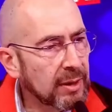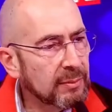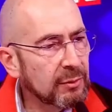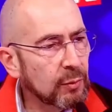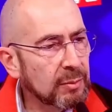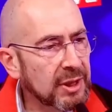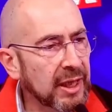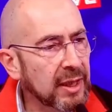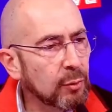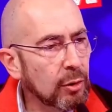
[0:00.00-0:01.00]
they will be
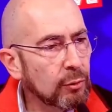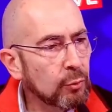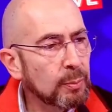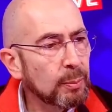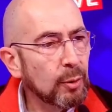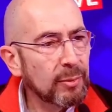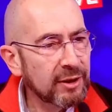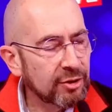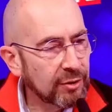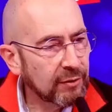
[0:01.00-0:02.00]
able to
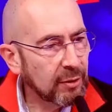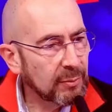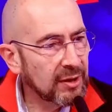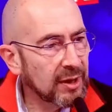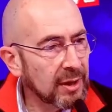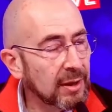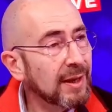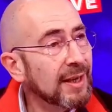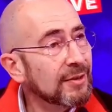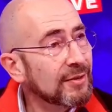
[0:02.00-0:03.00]
publish something
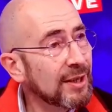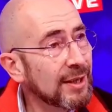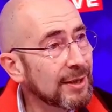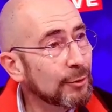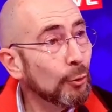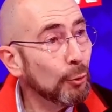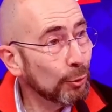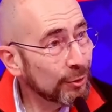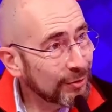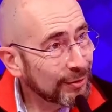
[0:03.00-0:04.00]
as a cohort.